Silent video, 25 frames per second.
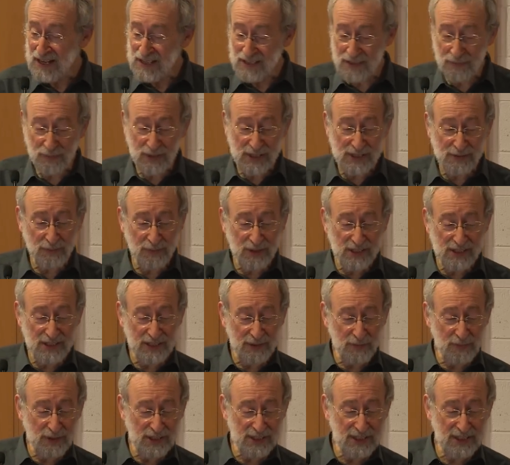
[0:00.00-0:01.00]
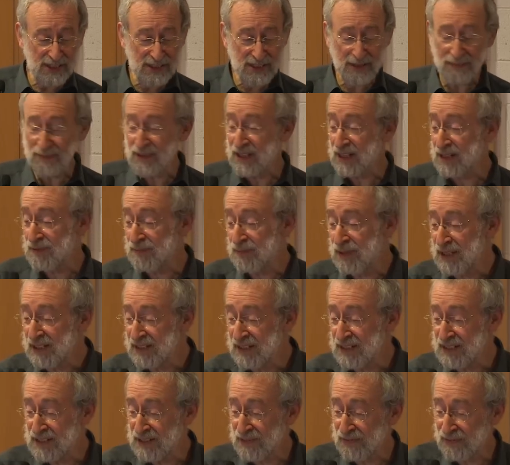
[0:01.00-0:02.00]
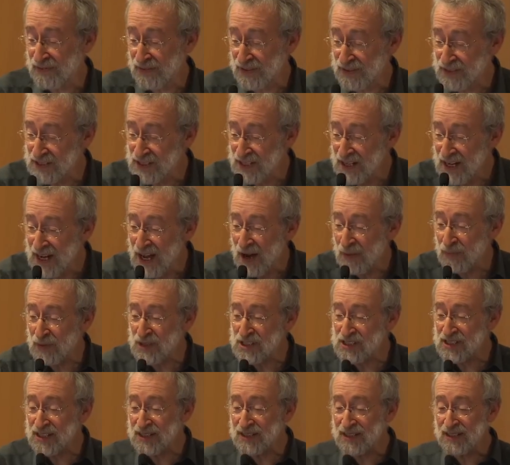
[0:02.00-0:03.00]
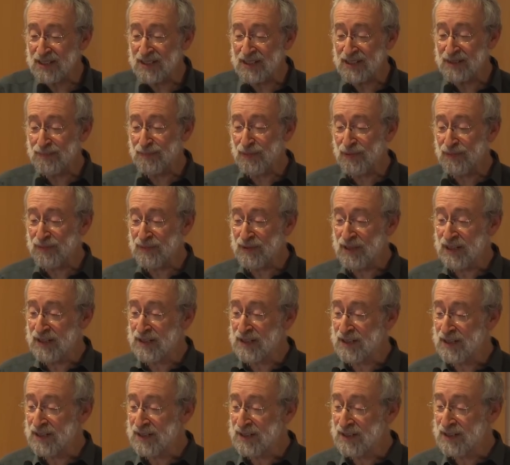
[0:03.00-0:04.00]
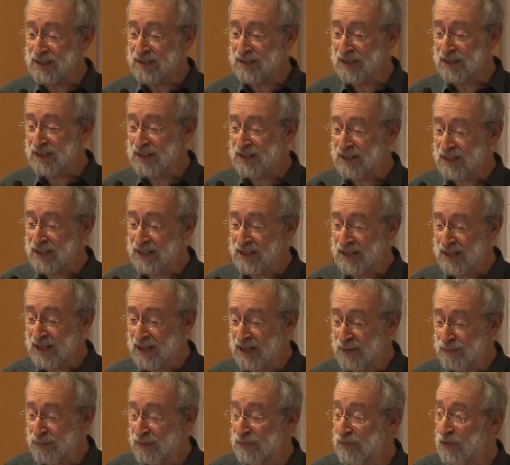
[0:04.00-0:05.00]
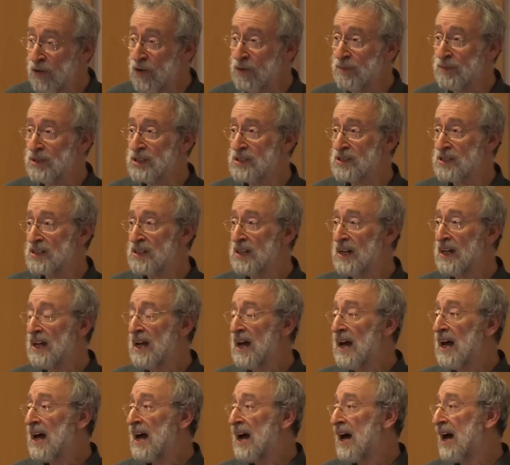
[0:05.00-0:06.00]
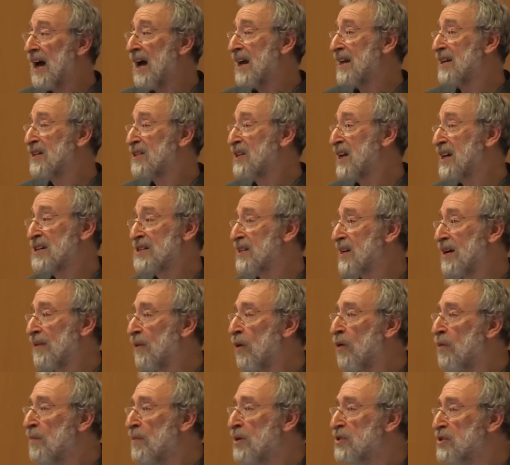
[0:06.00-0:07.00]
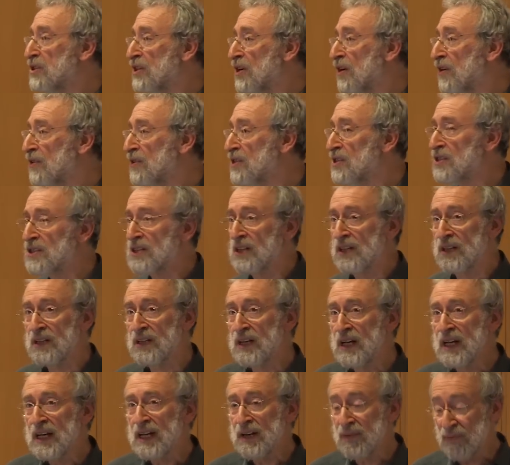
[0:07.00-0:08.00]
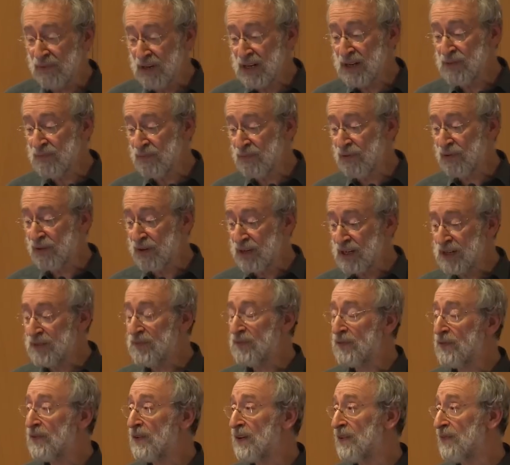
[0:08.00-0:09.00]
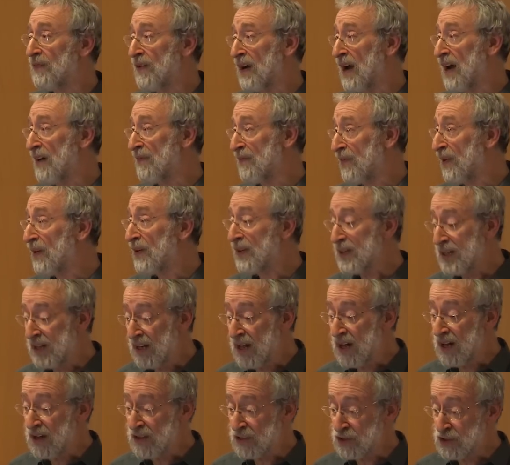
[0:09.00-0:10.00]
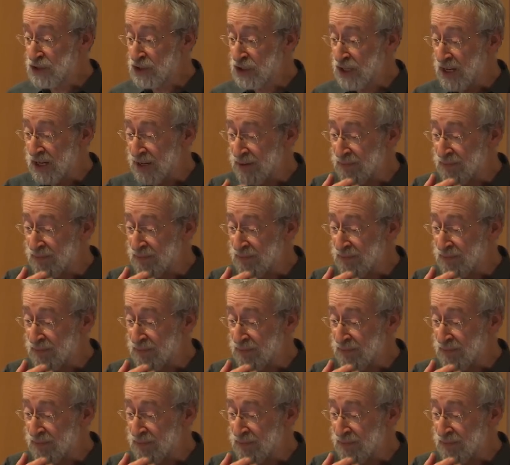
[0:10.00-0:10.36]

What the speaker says: that we see something completely different. And we see that the performance is almost constant, even for a very large